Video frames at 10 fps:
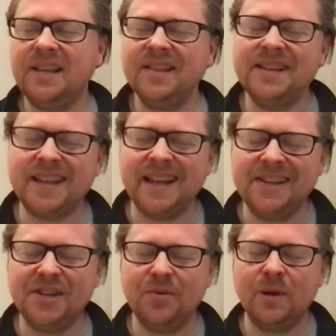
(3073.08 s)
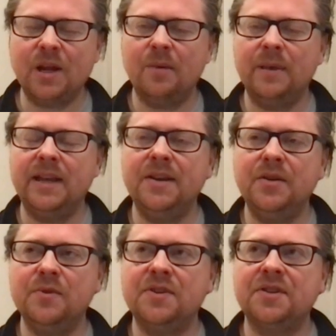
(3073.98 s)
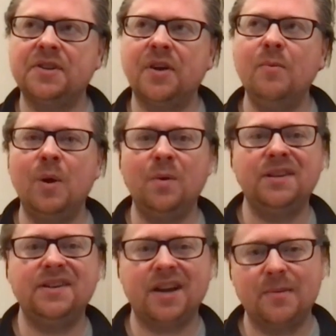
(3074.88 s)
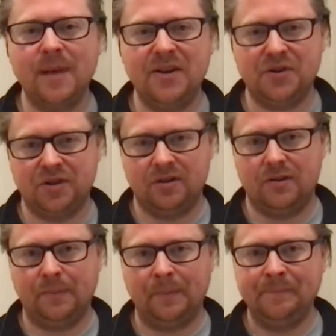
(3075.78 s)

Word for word: these kids who are coming in who are so multidimensional.